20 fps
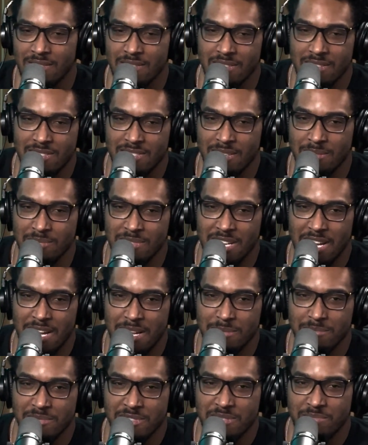
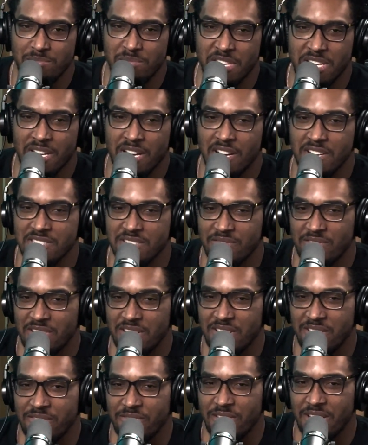sometimes because of
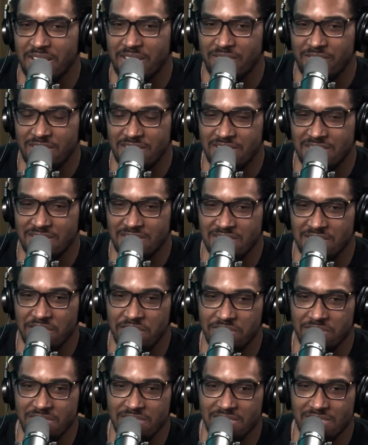their effectiveness in
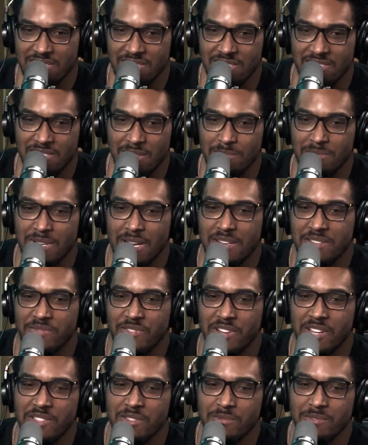service, and sometimes
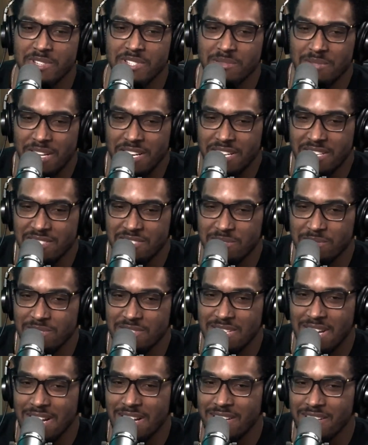for other reasons, they get
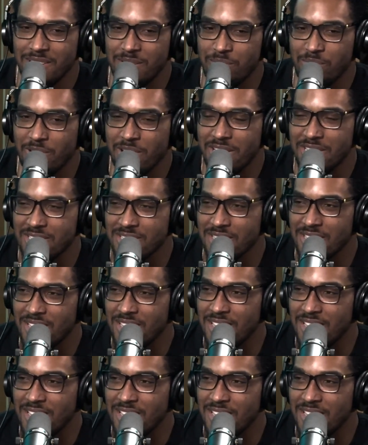suicidally depressed.